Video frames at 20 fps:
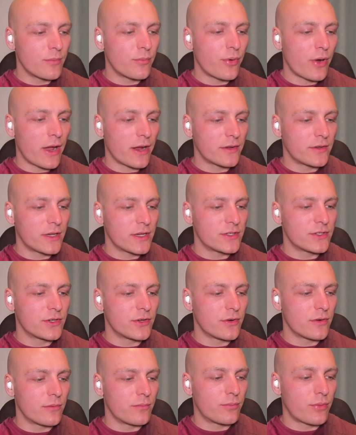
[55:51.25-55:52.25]

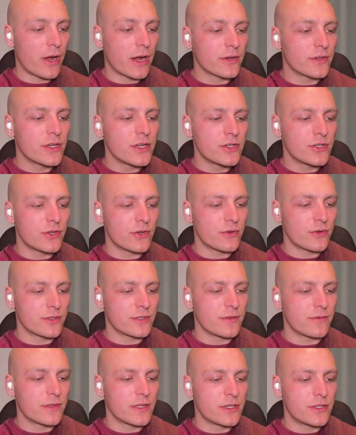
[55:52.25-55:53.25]
practitioners
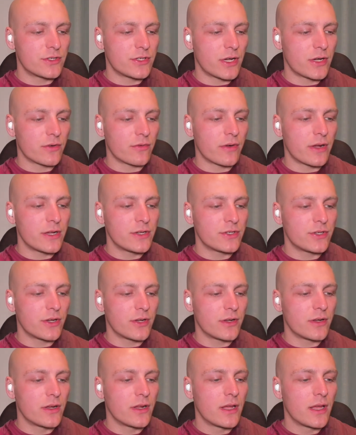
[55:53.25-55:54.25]
of this
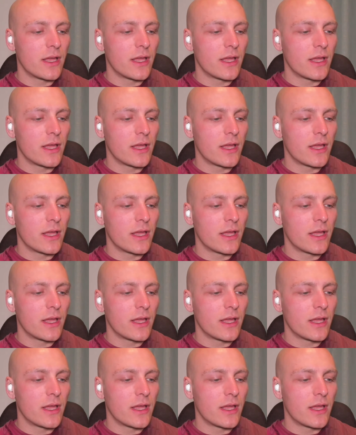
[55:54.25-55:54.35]
generation